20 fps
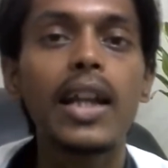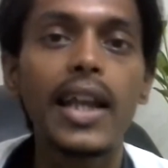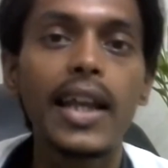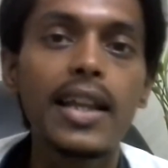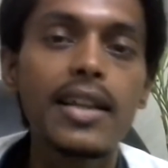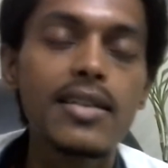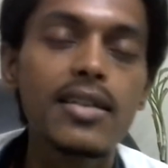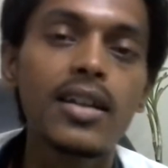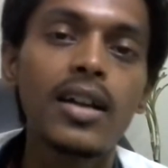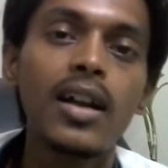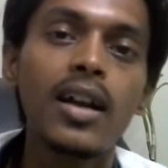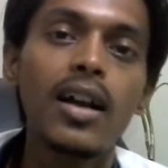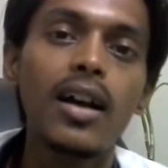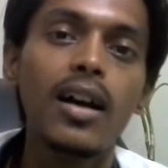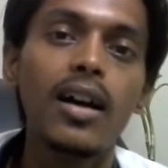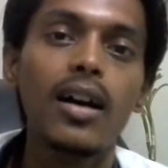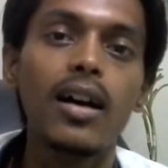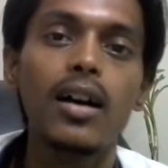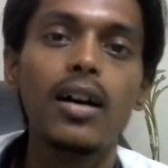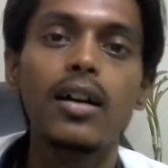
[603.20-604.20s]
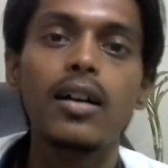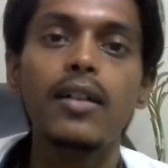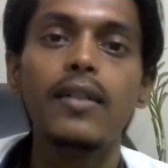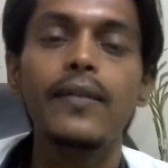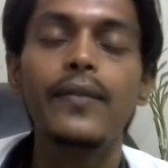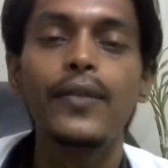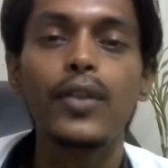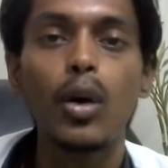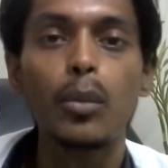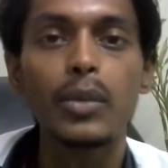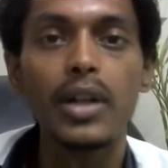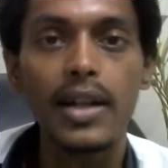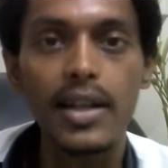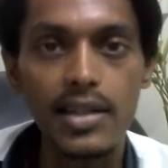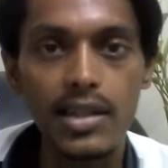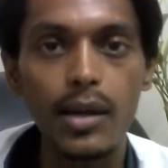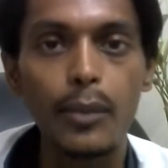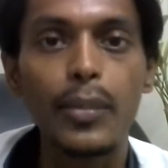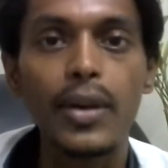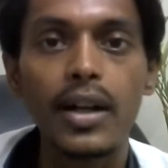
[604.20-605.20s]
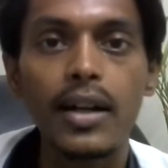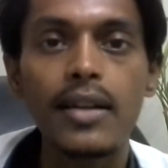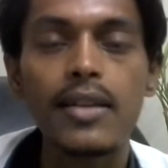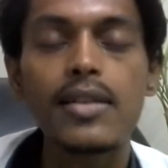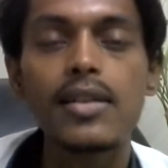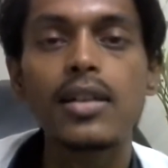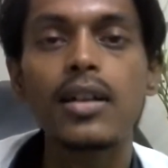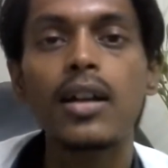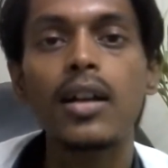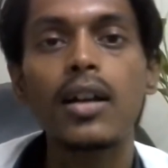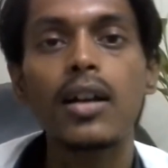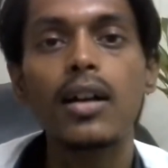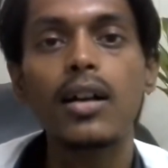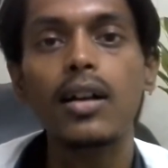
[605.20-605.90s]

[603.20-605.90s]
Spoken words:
days from the disappearance.